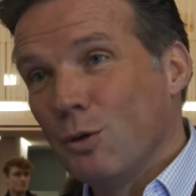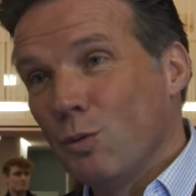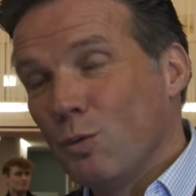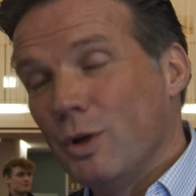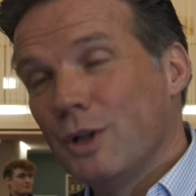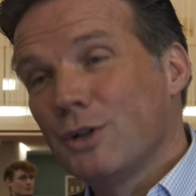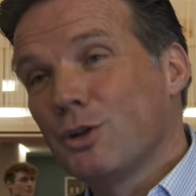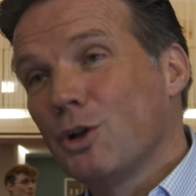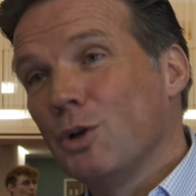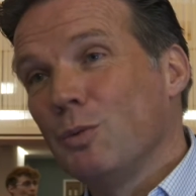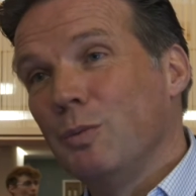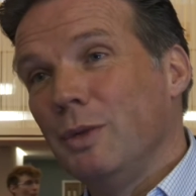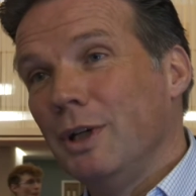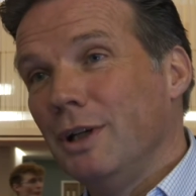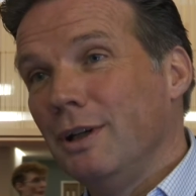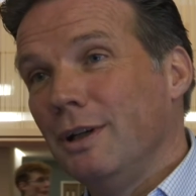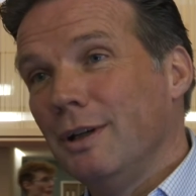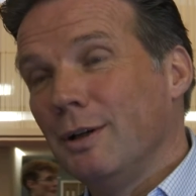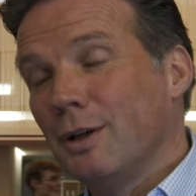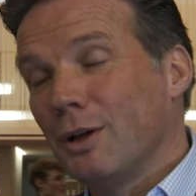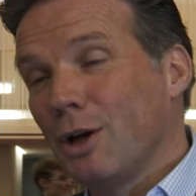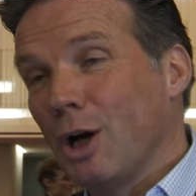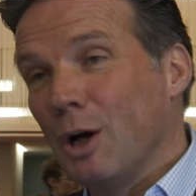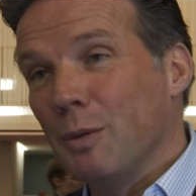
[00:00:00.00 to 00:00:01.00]
which could
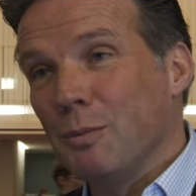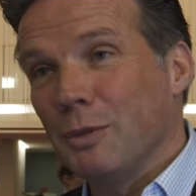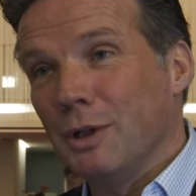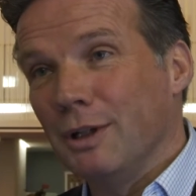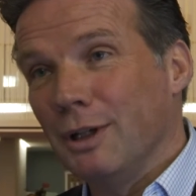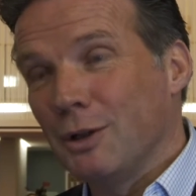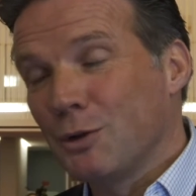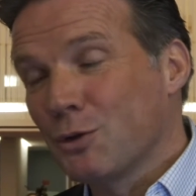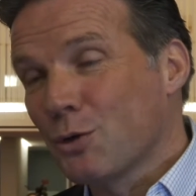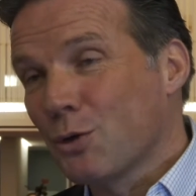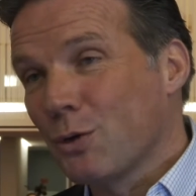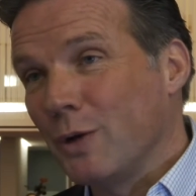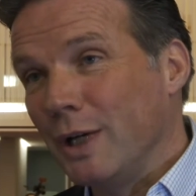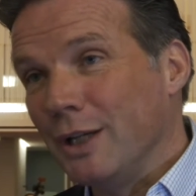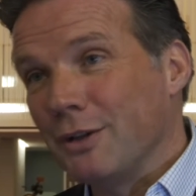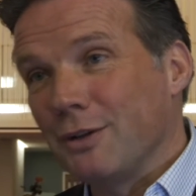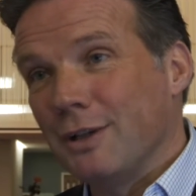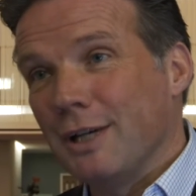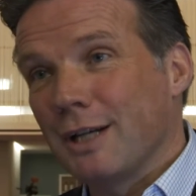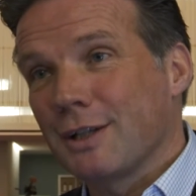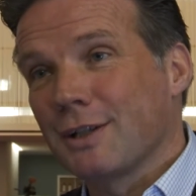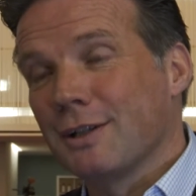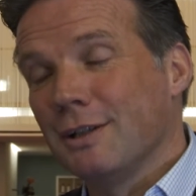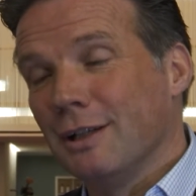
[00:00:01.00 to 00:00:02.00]
become a true
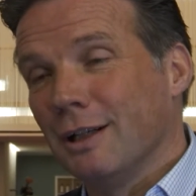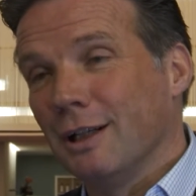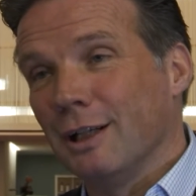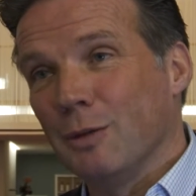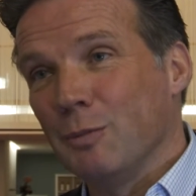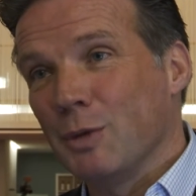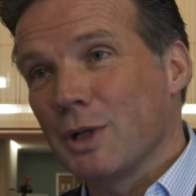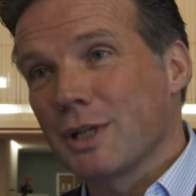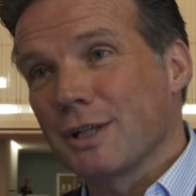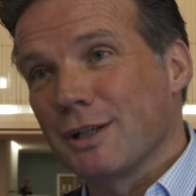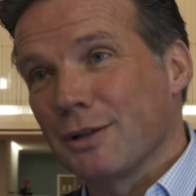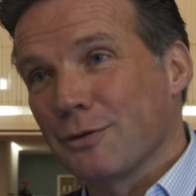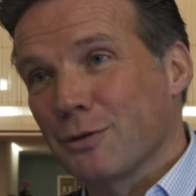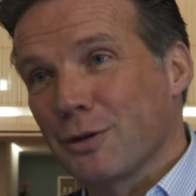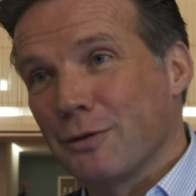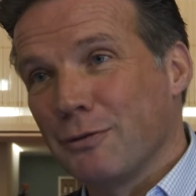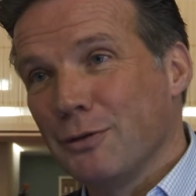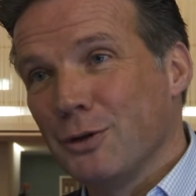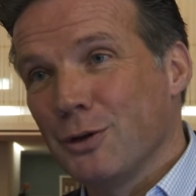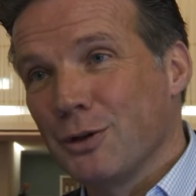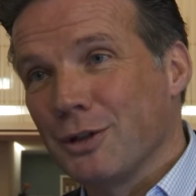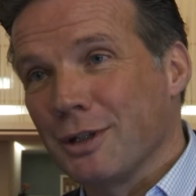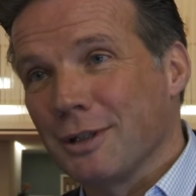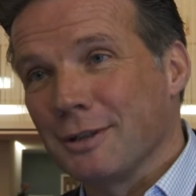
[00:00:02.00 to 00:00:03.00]
international business for the
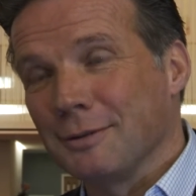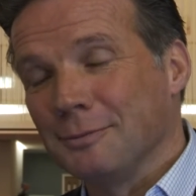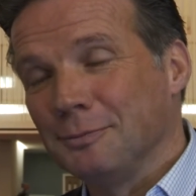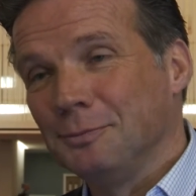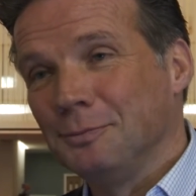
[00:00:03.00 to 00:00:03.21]
future.